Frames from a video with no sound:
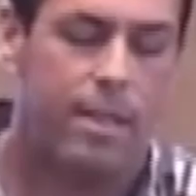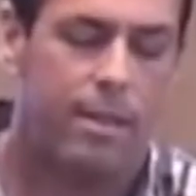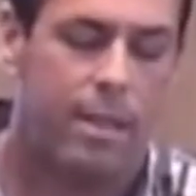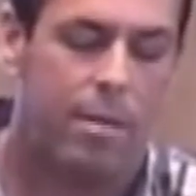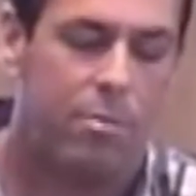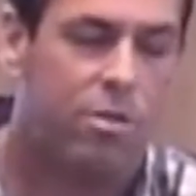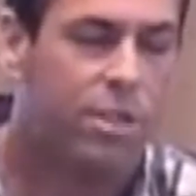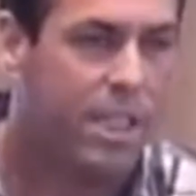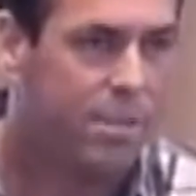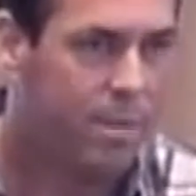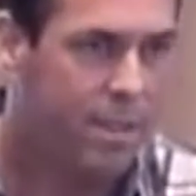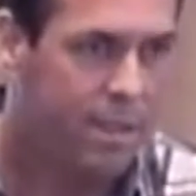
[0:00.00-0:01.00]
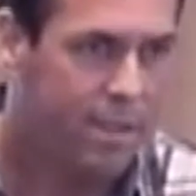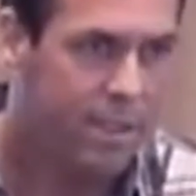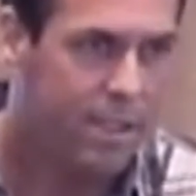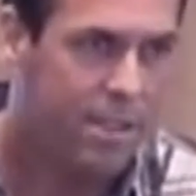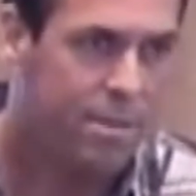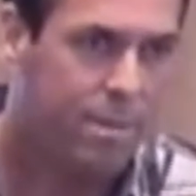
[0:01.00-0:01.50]
I almost changed my
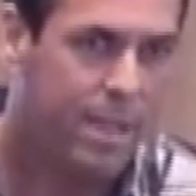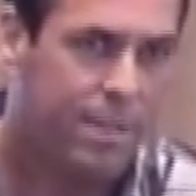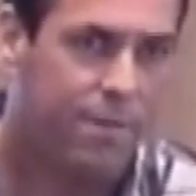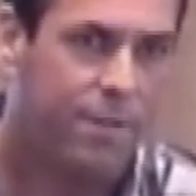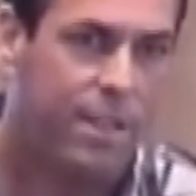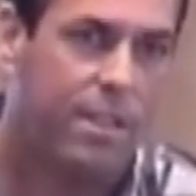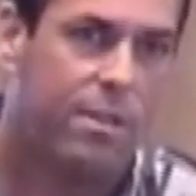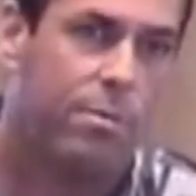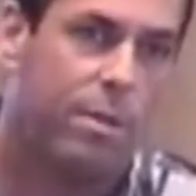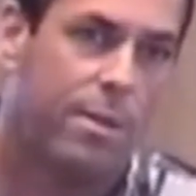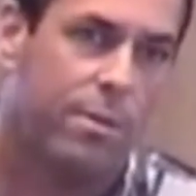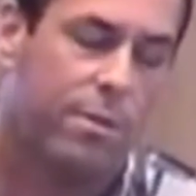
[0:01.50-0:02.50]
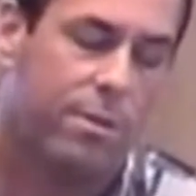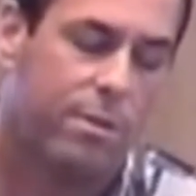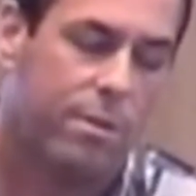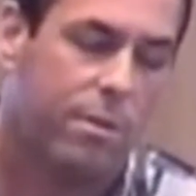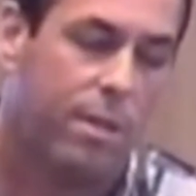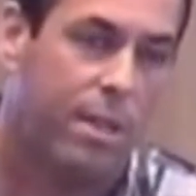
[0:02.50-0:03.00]
designation back to Phoenix when I
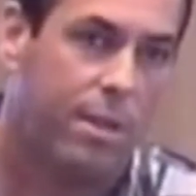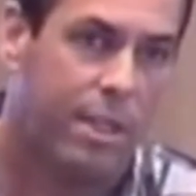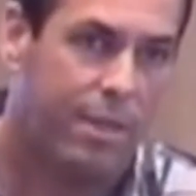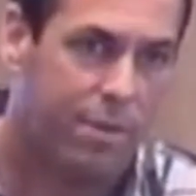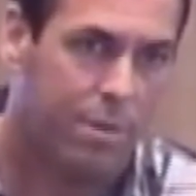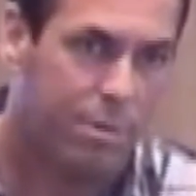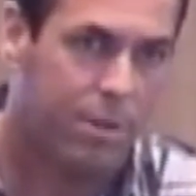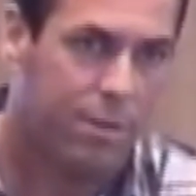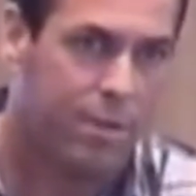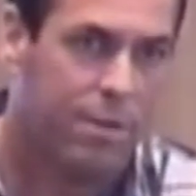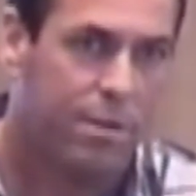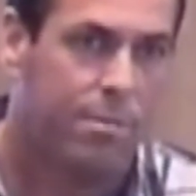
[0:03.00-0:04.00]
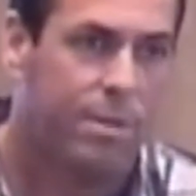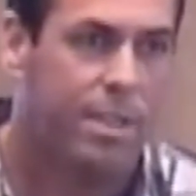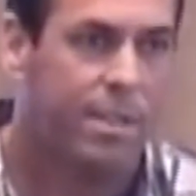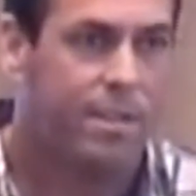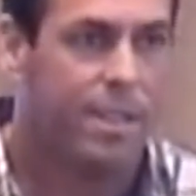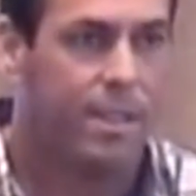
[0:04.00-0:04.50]
was leaving the prison system, but
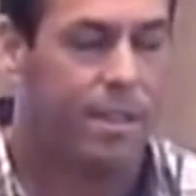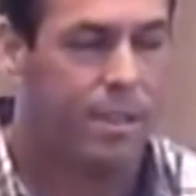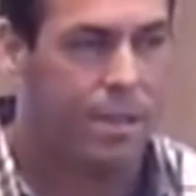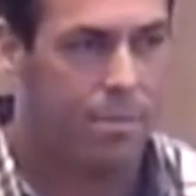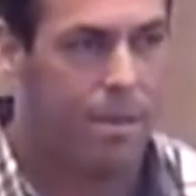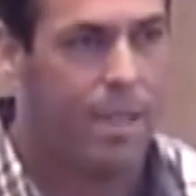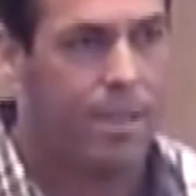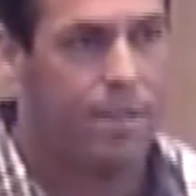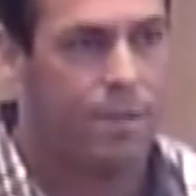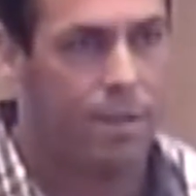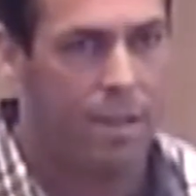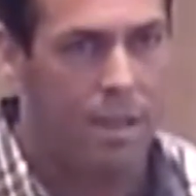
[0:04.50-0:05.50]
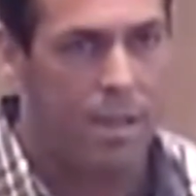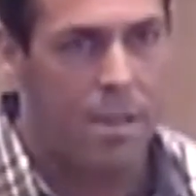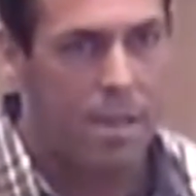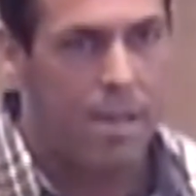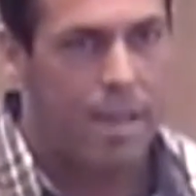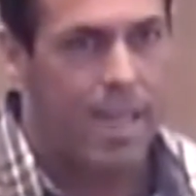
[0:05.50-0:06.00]
I decided to come back because
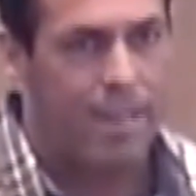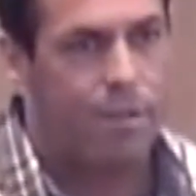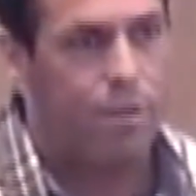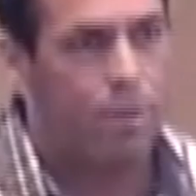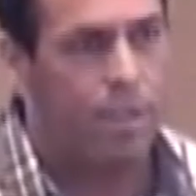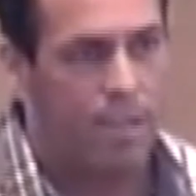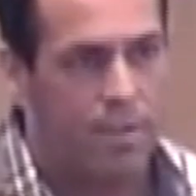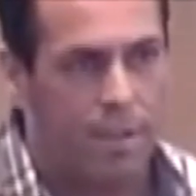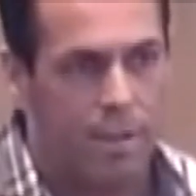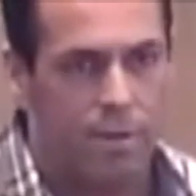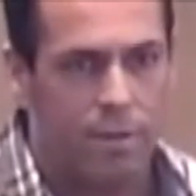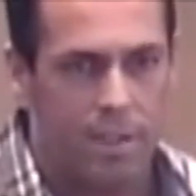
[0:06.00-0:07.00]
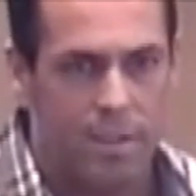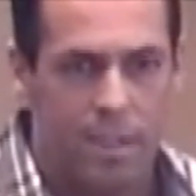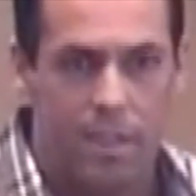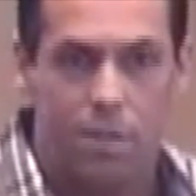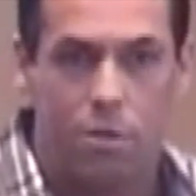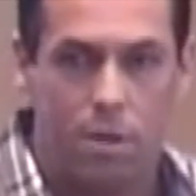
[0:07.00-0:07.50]
I have 2 kids here,
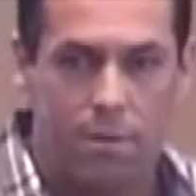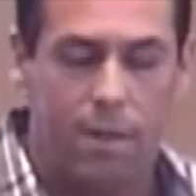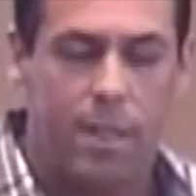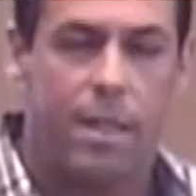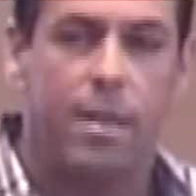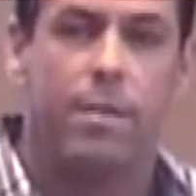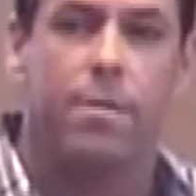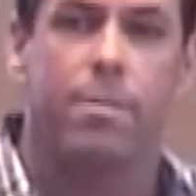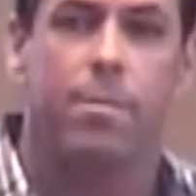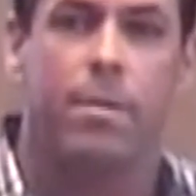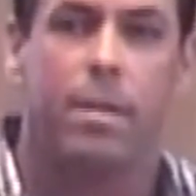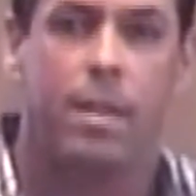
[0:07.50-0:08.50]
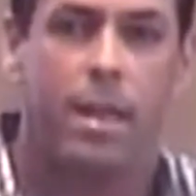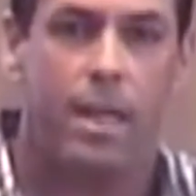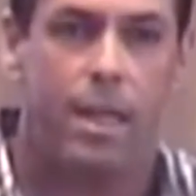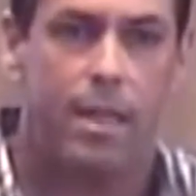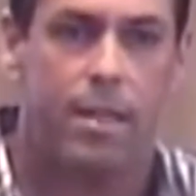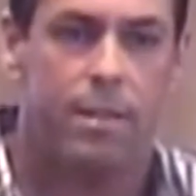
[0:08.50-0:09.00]
16 and 12 right now.
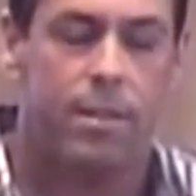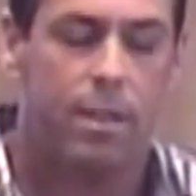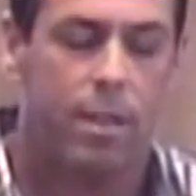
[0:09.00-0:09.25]
And